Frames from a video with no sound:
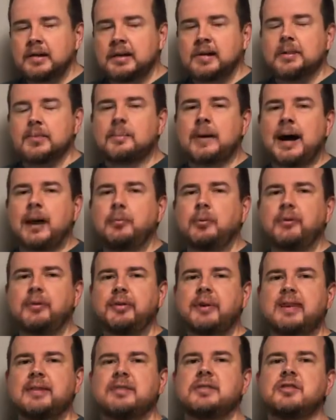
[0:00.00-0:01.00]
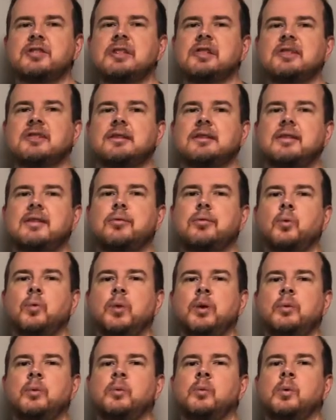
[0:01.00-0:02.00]
The Bible says in Genesis
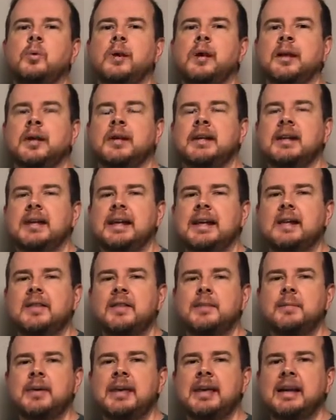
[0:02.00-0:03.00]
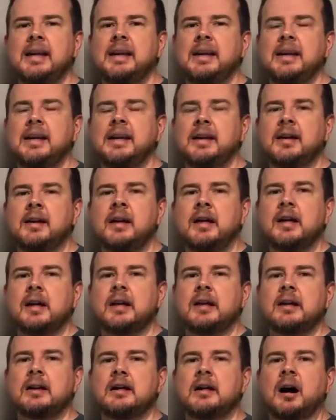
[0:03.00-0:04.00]
1 1, in the beginning,
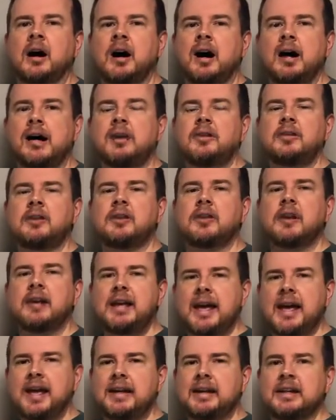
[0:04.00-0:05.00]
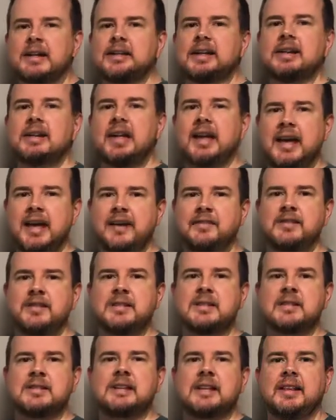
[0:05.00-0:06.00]
God created the
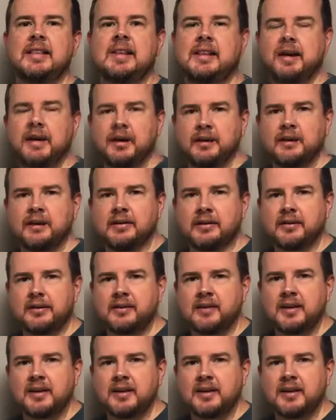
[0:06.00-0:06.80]
heavens and the earth.